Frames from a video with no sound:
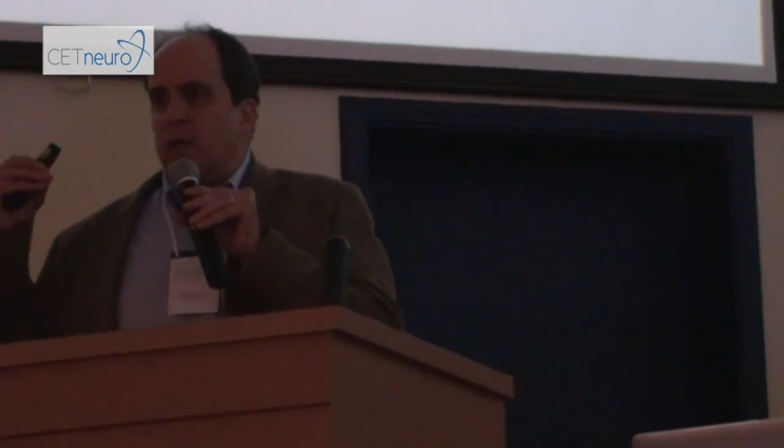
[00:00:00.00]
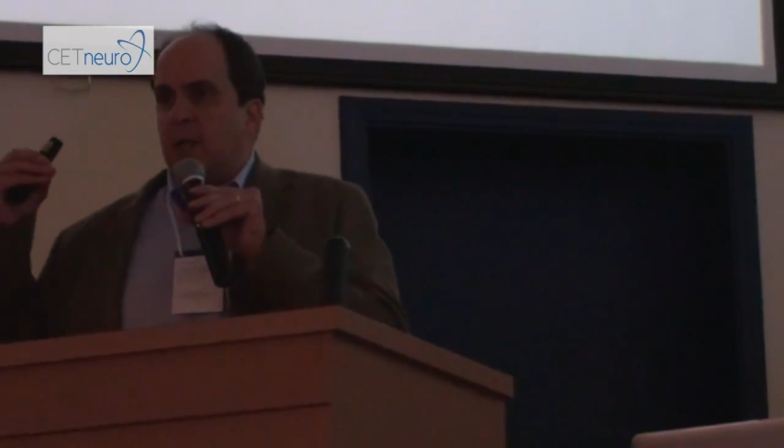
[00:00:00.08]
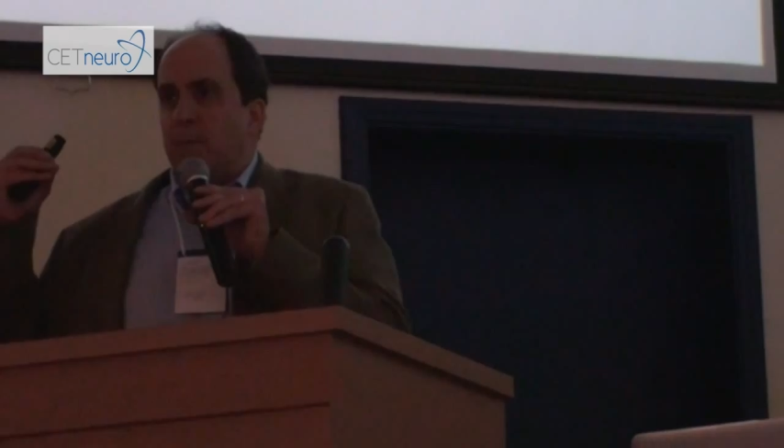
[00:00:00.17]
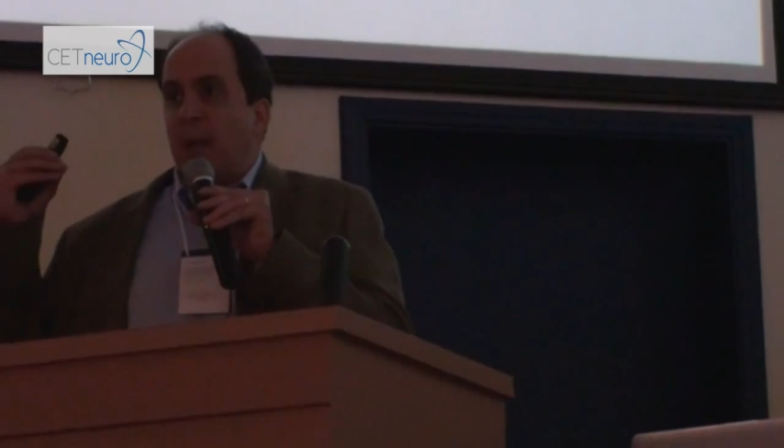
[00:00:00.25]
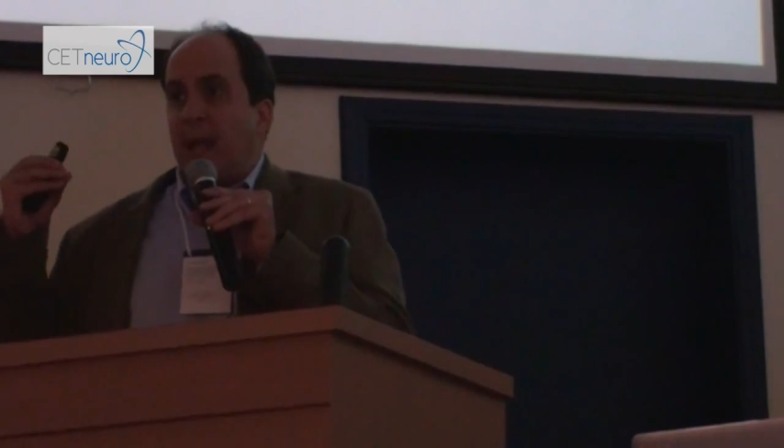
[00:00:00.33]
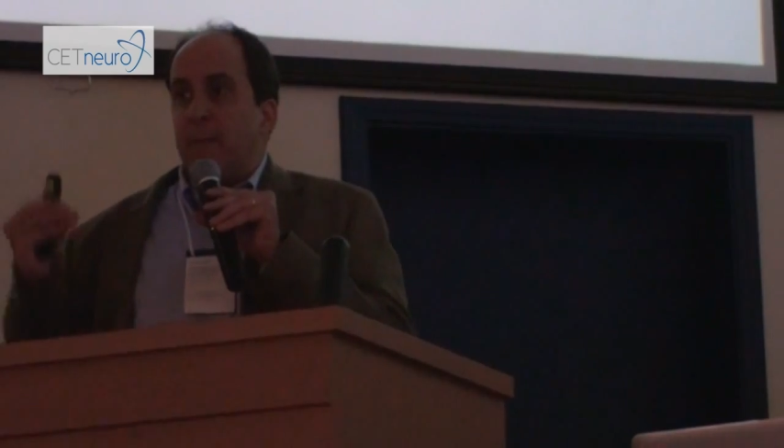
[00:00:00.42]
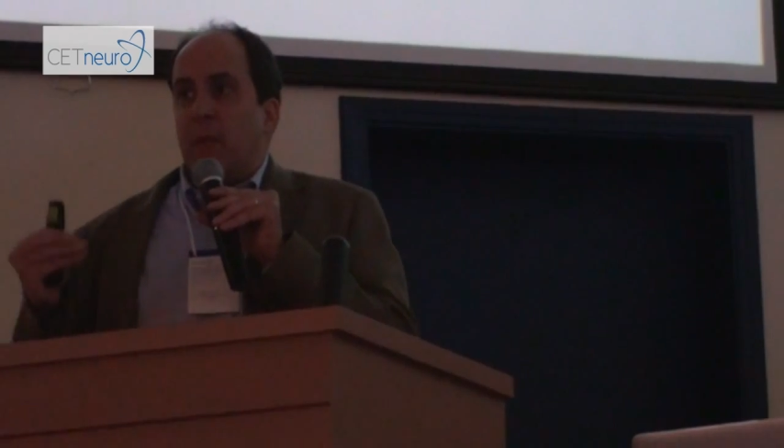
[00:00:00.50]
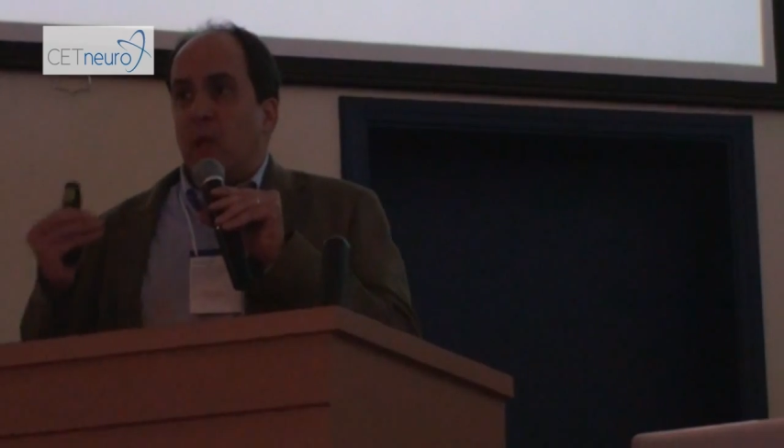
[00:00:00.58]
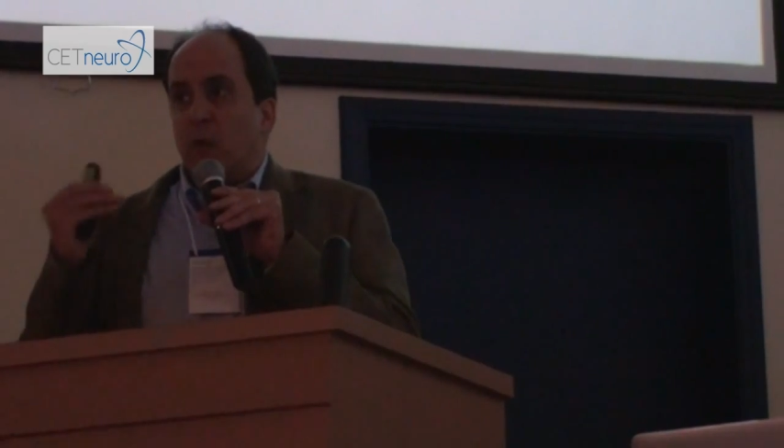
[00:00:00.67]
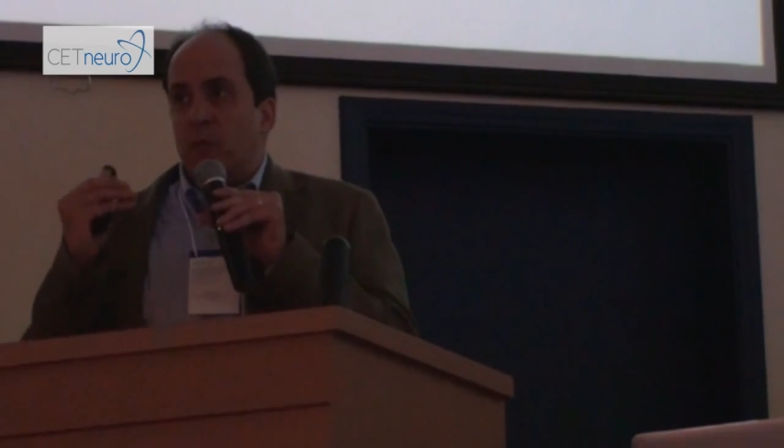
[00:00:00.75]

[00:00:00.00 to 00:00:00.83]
the epileptic